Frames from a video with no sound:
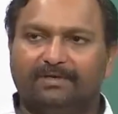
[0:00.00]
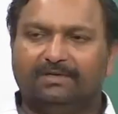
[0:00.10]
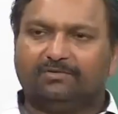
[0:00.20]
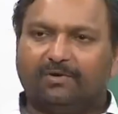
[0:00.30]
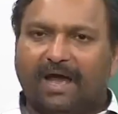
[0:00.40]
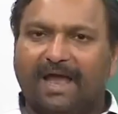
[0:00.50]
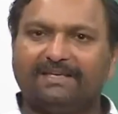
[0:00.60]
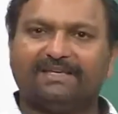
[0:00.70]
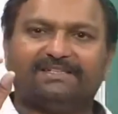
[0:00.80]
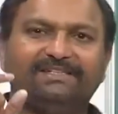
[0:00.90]
So, I
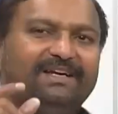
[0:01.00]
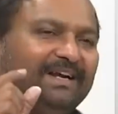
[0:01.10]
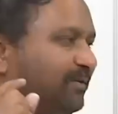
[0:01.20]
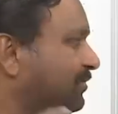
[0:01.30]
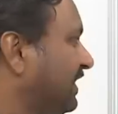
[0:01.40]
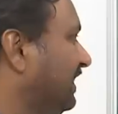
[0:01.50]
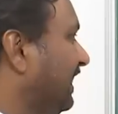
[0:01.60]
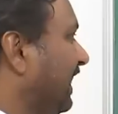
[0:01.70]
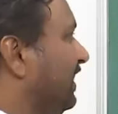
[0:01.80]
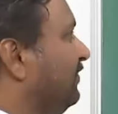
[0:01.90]
just need a unique
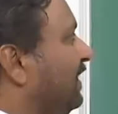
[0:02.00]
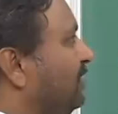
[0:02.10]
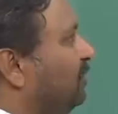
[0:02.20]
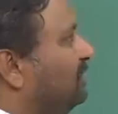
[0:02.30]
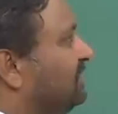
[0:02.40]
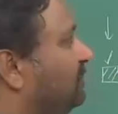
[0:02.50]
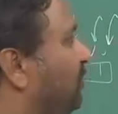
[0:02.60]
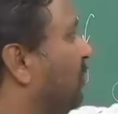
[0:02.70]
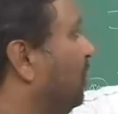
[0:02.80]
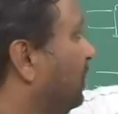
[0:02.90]
tag. If I know this
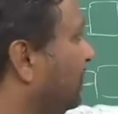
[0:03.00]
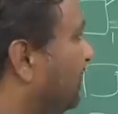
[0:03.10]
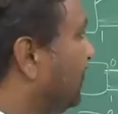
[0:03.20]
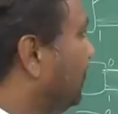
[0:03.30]
port,